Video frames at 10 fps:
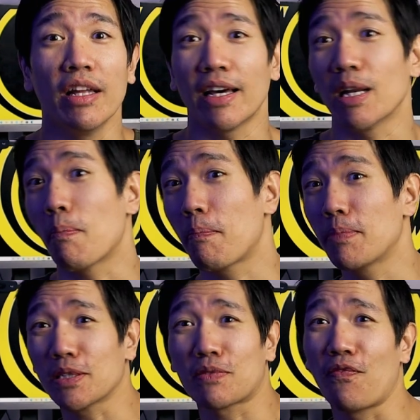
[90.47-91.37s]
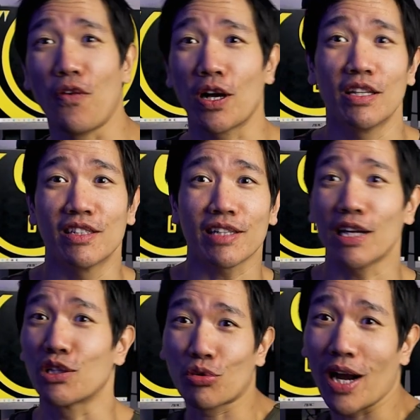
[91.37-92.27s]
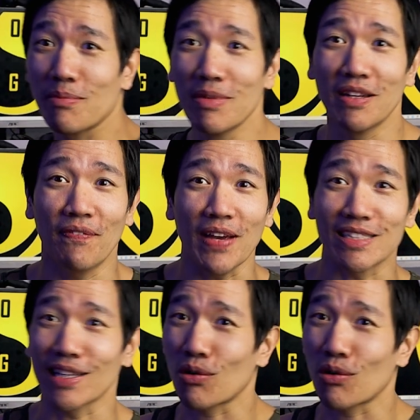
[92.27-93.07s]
that he just fucking decided to crack me in the face,